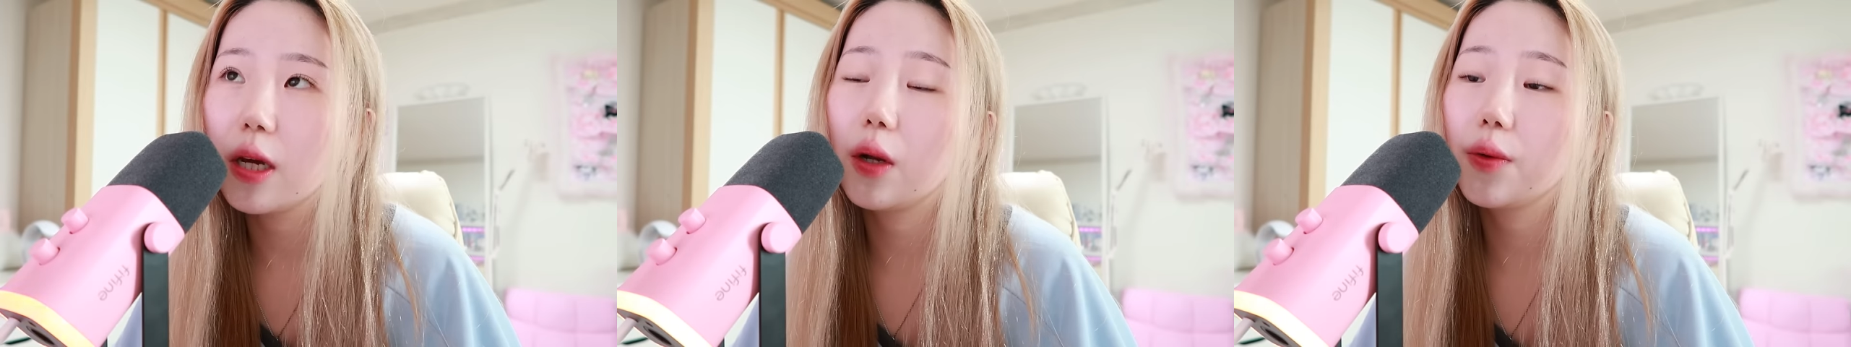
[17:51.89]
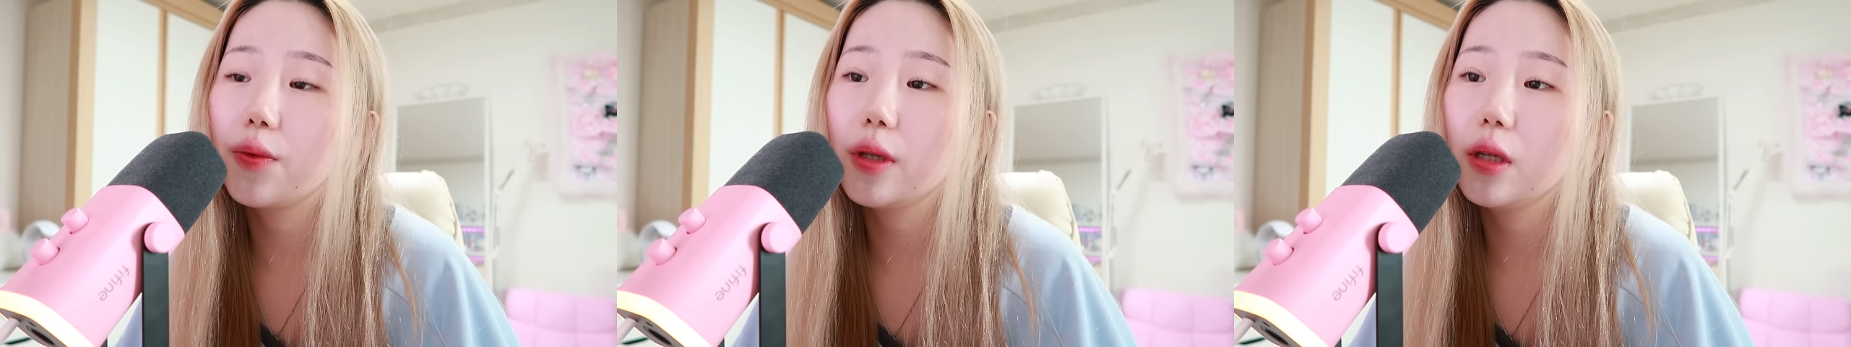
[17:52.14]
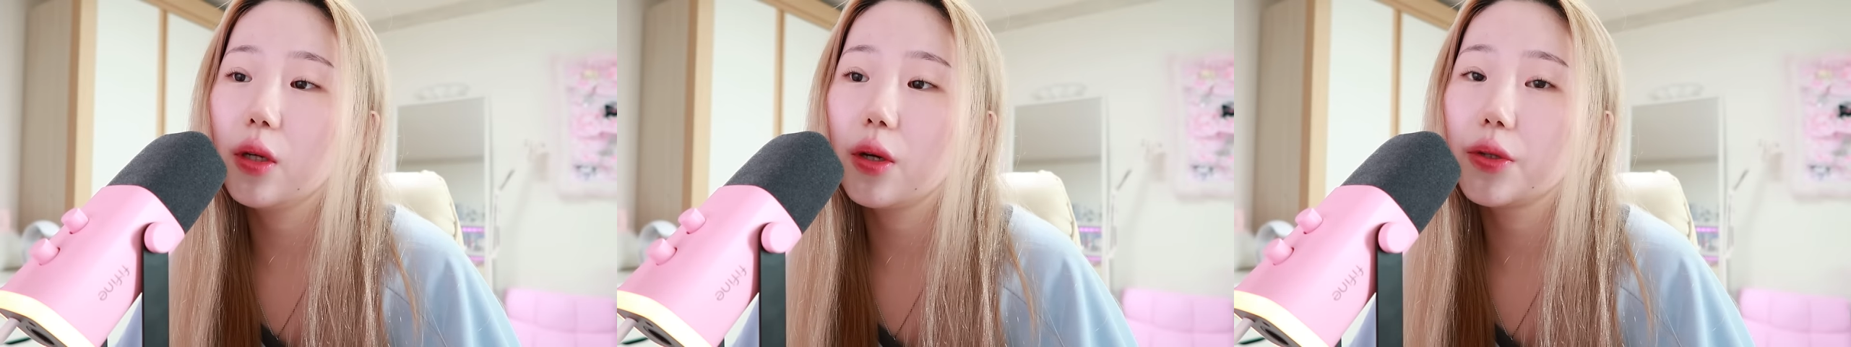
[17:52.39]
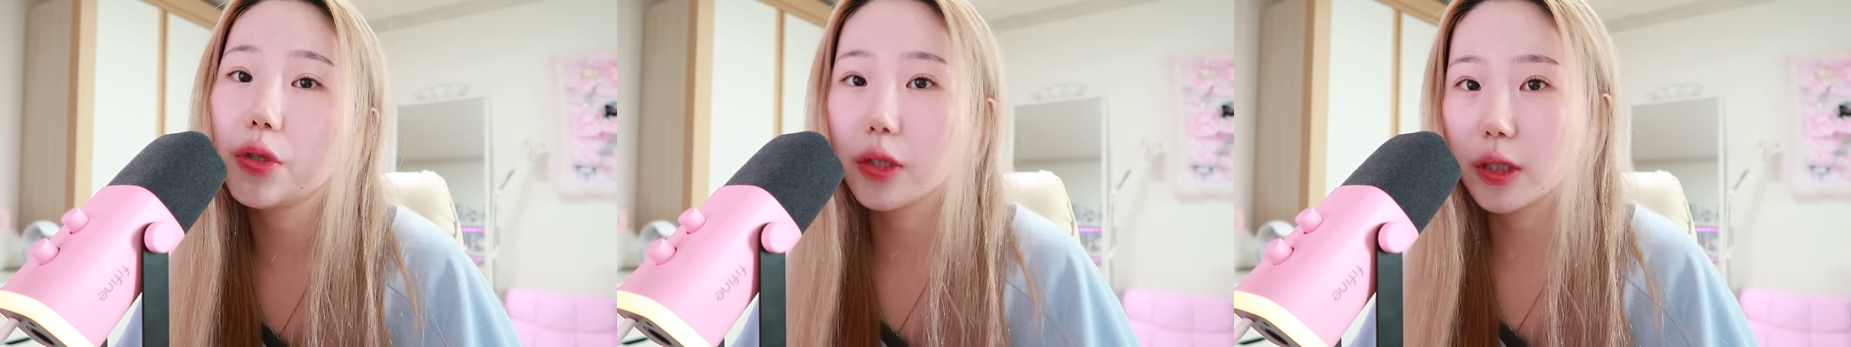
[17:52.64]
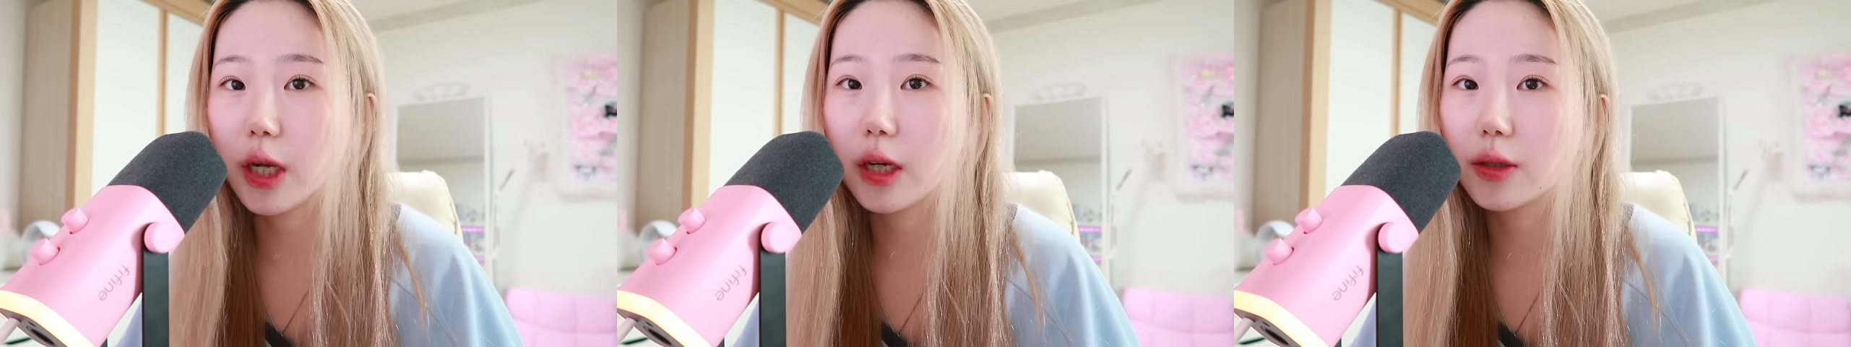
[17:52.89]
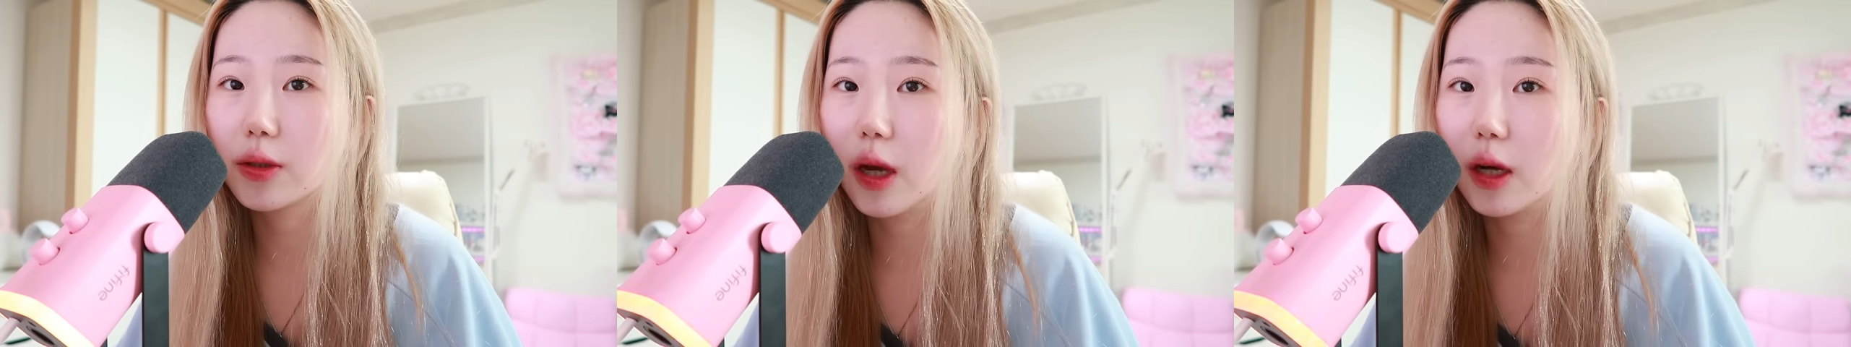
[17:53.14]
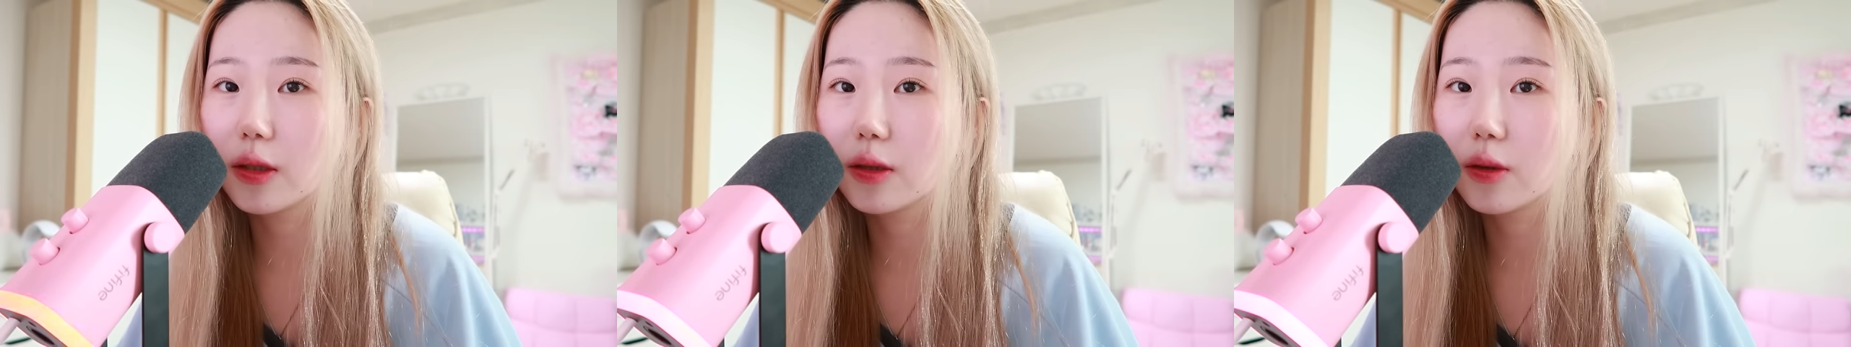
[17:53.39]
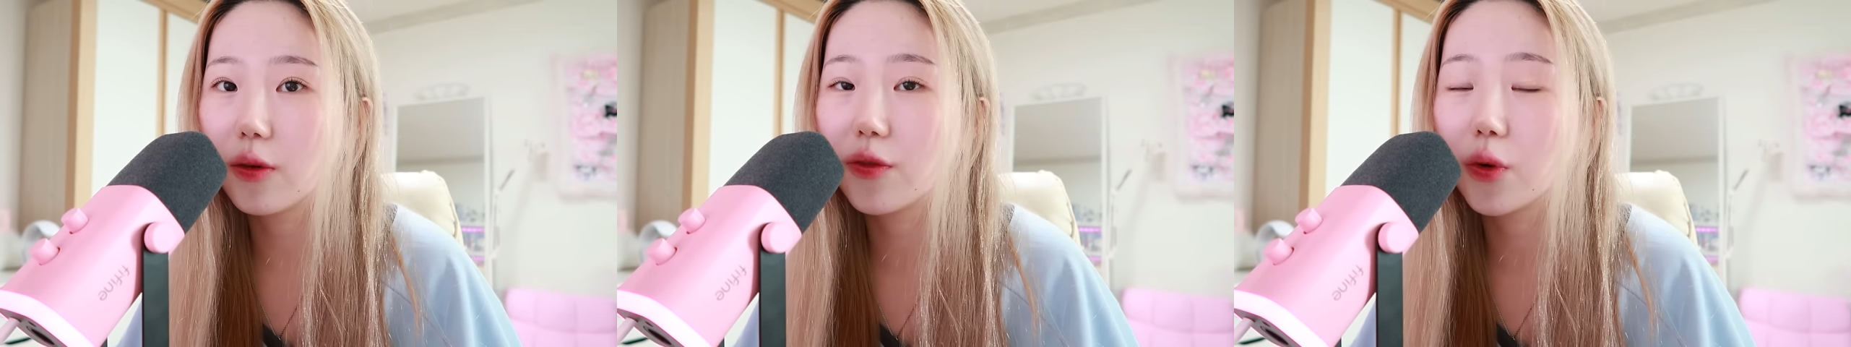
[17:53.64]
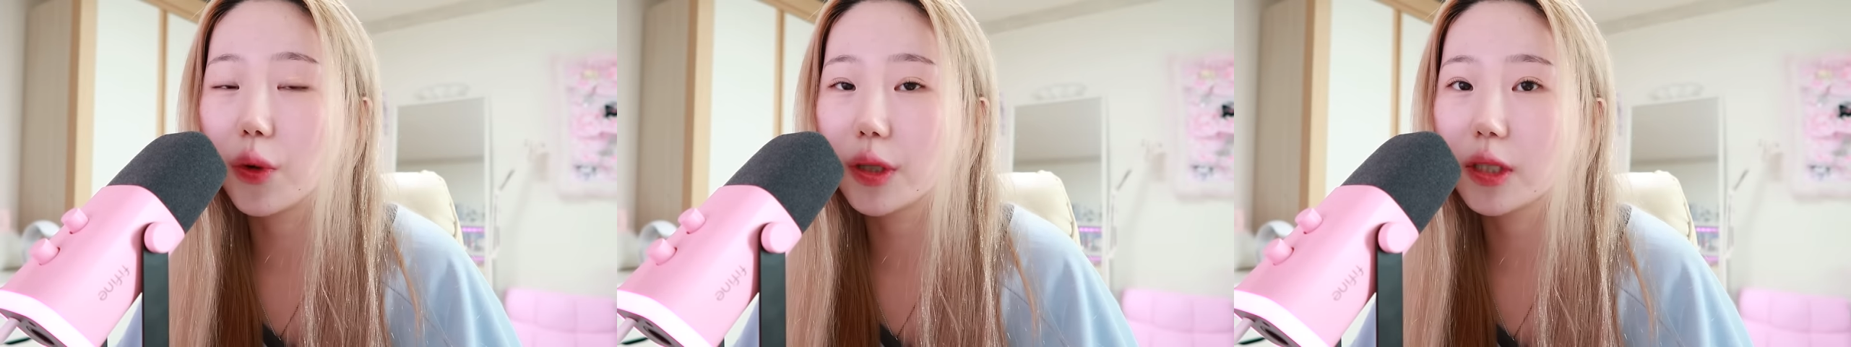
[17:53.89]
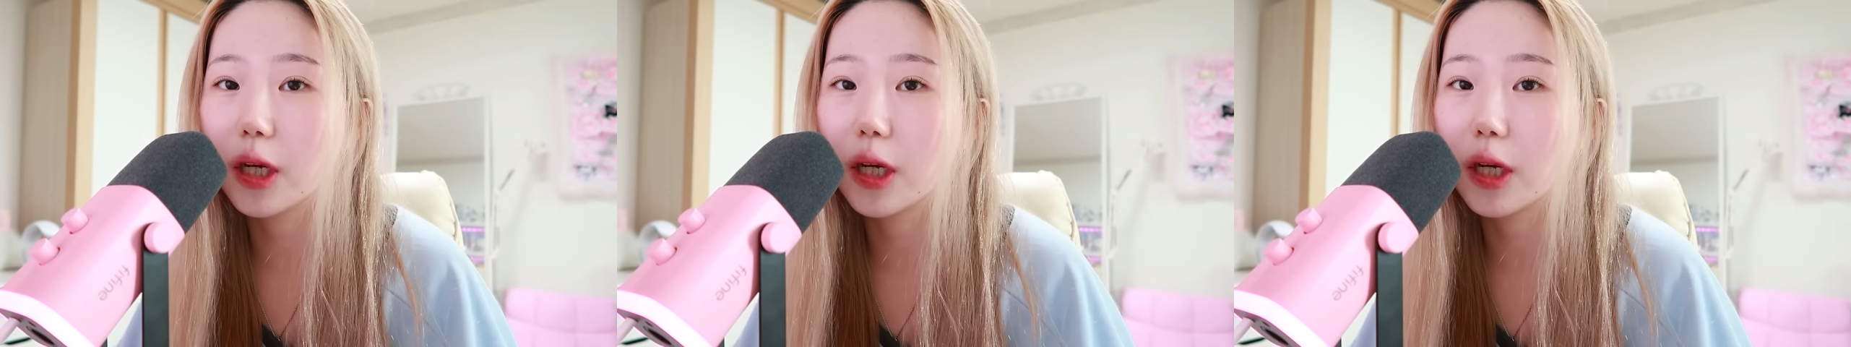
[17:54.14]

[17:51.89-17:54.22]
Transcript: I don't really understand, and of course,